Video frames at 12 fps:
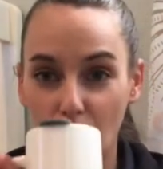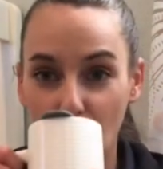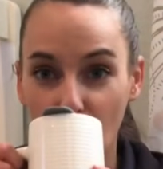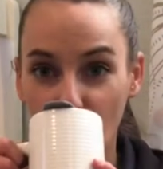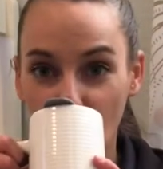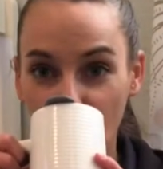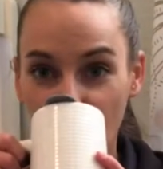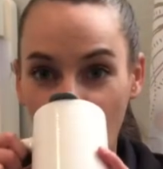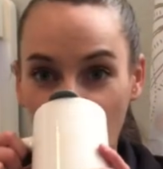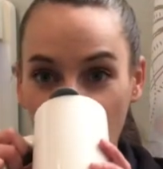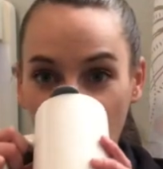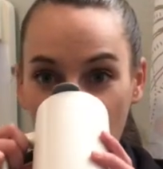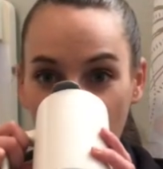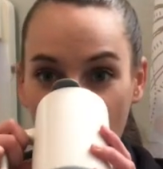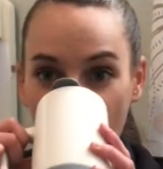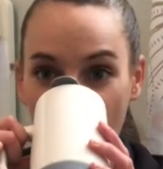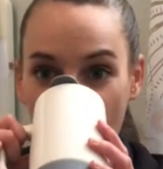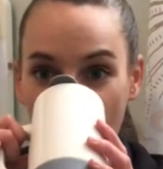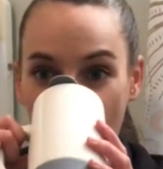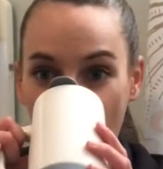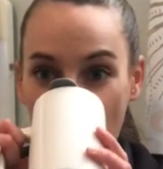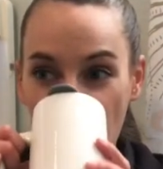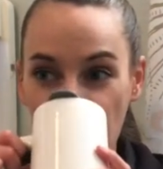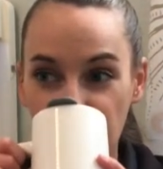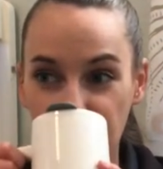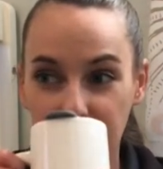(silence)